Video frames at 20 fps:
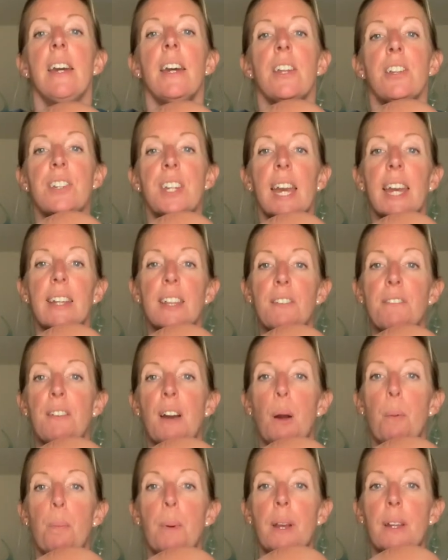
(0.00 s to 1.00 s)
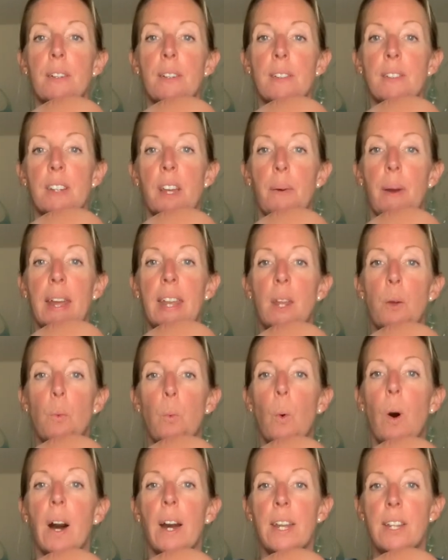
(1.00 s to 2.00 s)
Check the fabric doesn't go any
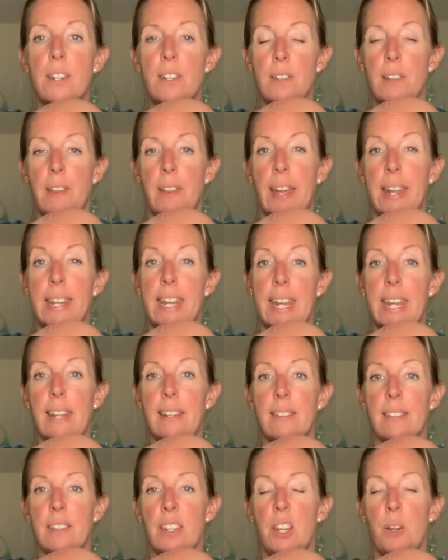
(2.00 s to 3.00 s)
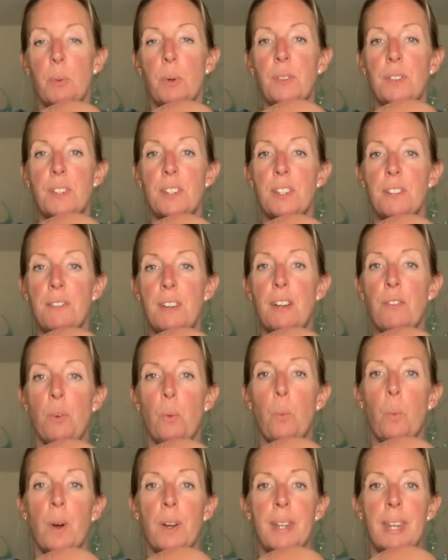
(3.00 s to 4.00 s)
wider than their knees, so you want it to fit
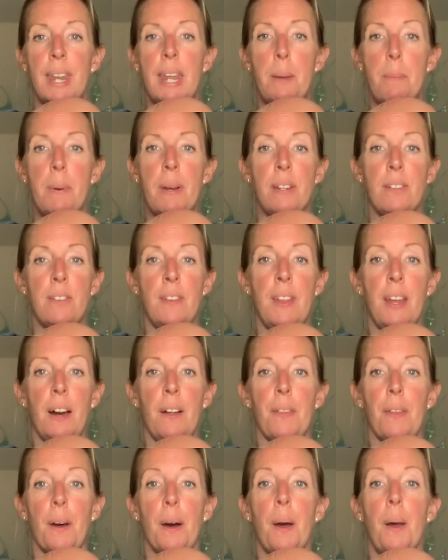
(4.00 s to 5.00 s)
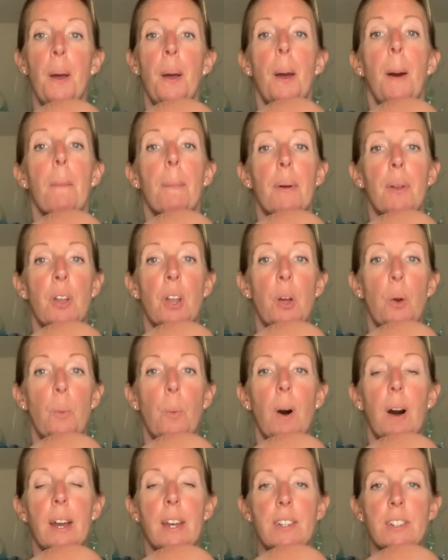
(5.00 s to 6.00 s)
from one knee pit to the other but no
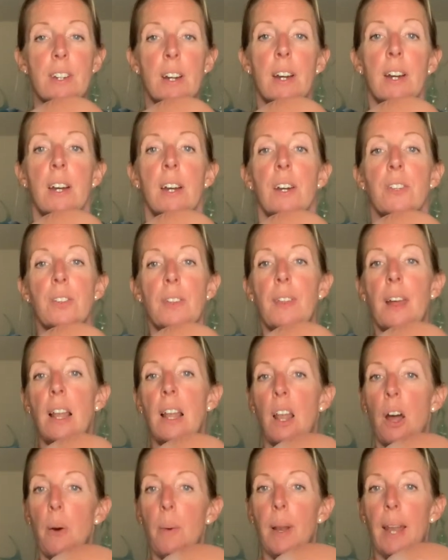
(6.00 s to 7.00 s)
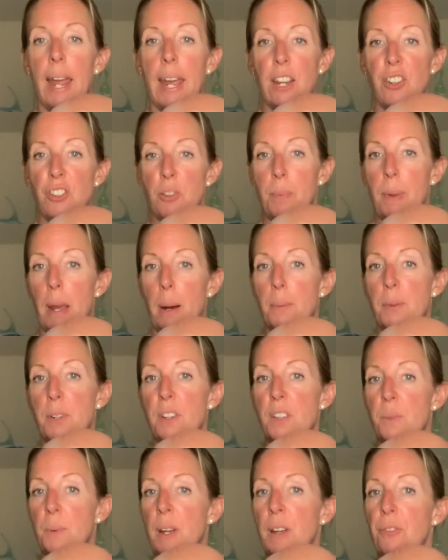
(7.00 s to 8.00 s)
wider, so their lower leg should be able
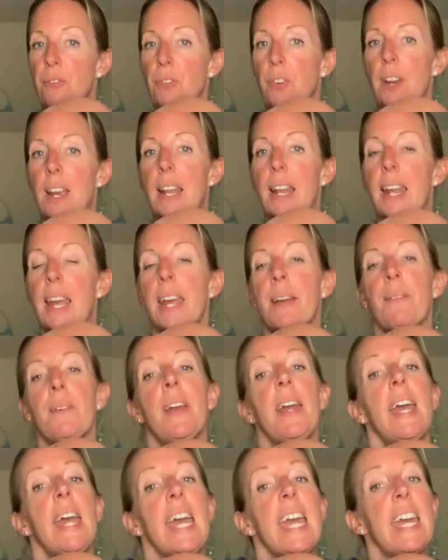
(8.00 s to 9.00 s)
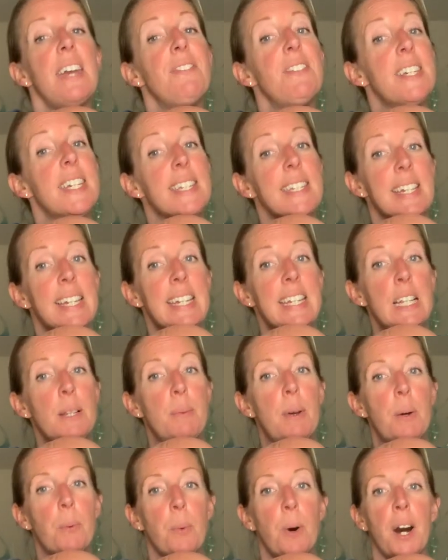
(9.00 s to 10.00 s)
to swing freely. If it is a little
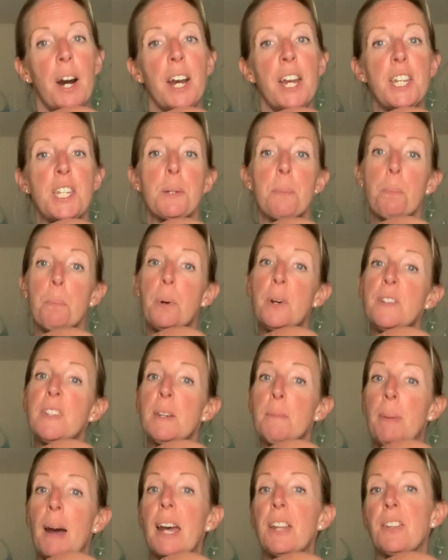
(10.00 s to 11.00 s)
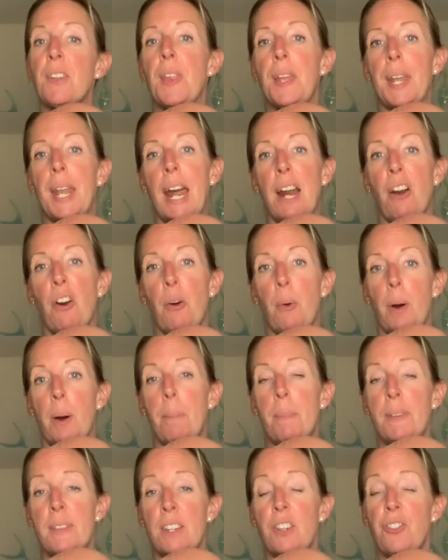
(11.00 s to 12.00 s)
bit wide, put it back to the narrower
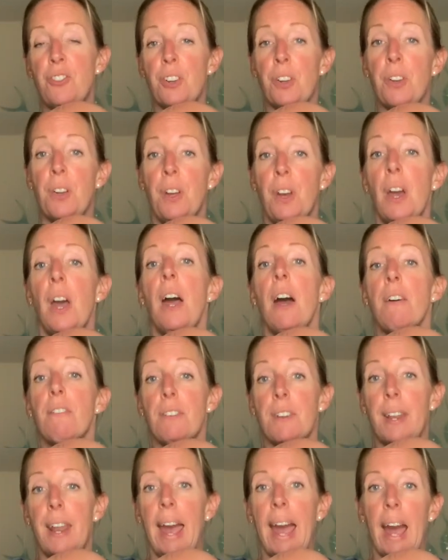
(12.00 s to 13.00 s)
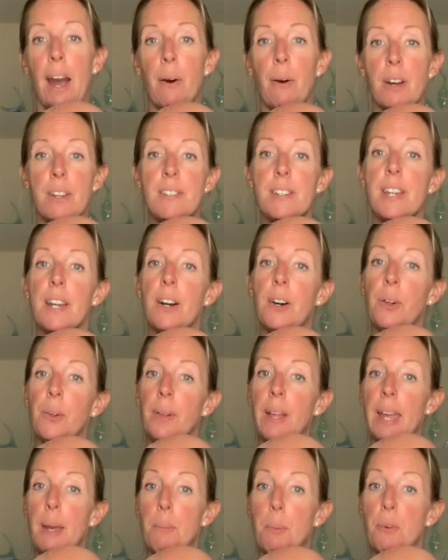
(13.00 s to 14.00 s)
position for now
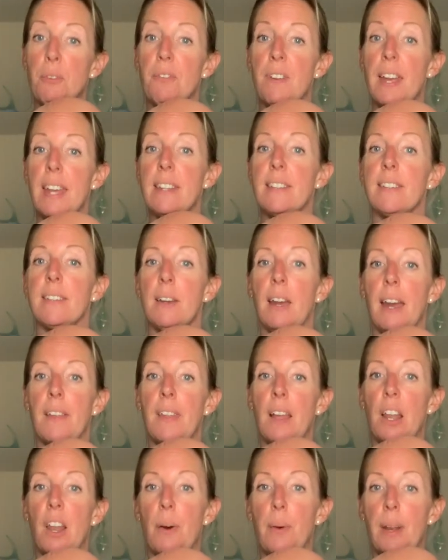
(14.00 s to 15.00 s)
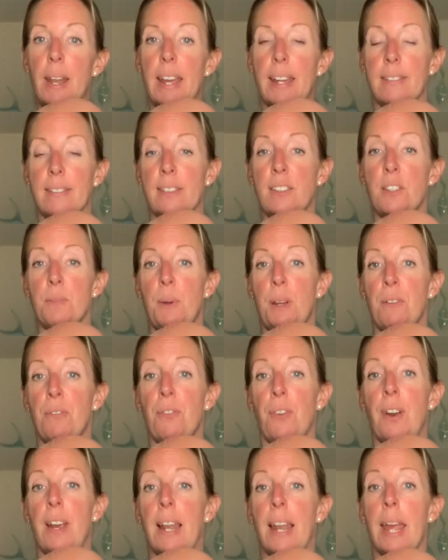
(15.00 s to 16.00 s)
until it will fit and their lower legs can swing
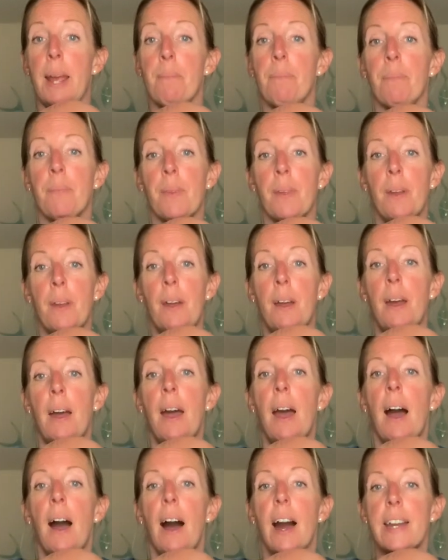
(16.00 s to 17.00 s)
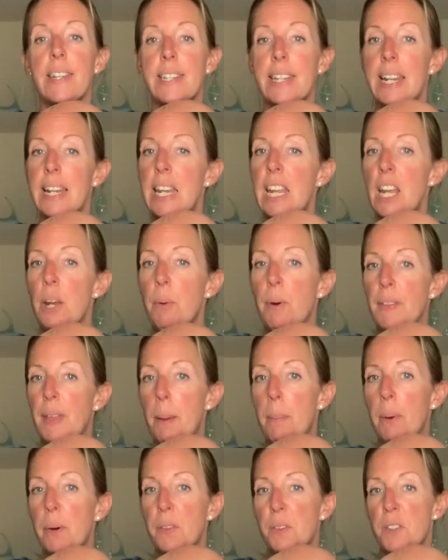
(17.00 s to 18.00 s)
freely. Ideally you want
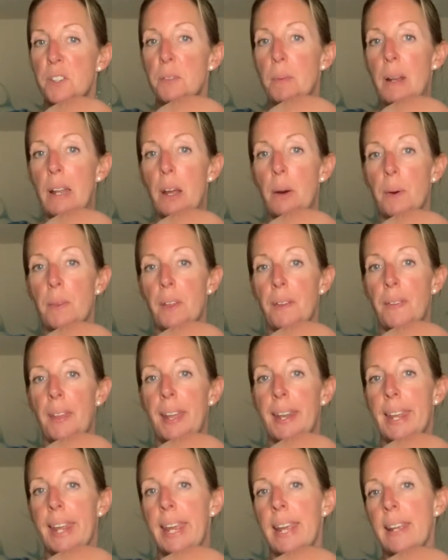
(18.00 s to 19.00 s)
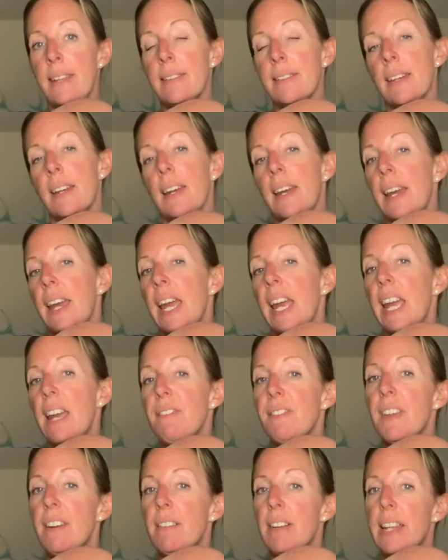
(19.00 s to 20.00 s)
their bottom to be lower than their knees.
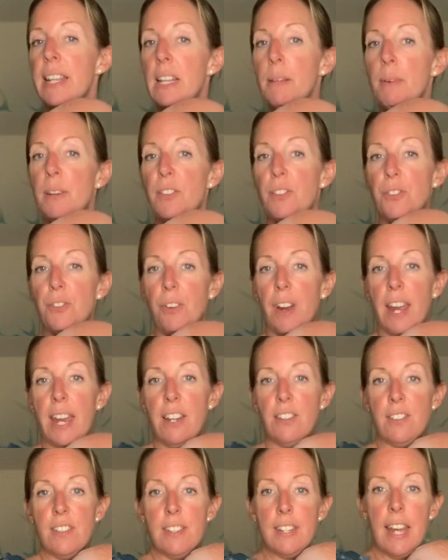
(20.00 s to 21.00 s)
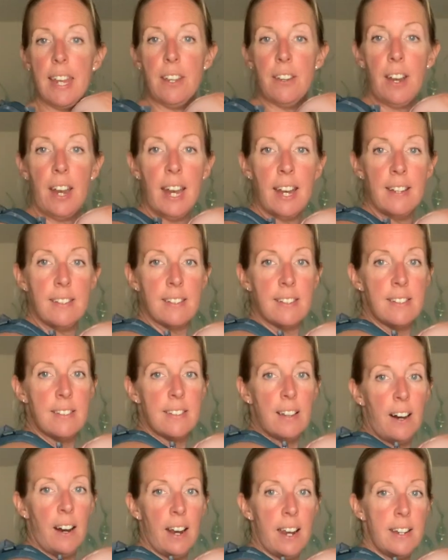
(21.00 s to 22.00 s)
If they're a little bit straight, just take your hands
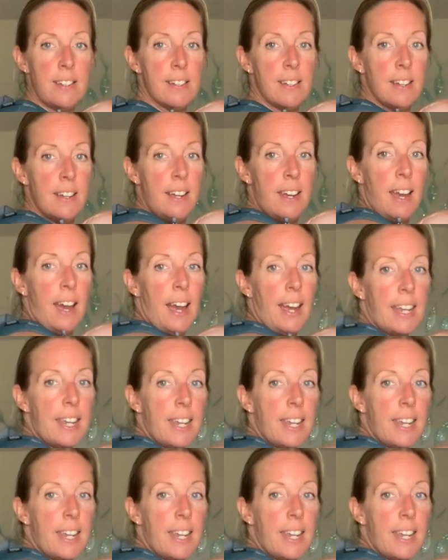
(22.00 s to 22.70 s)
inside and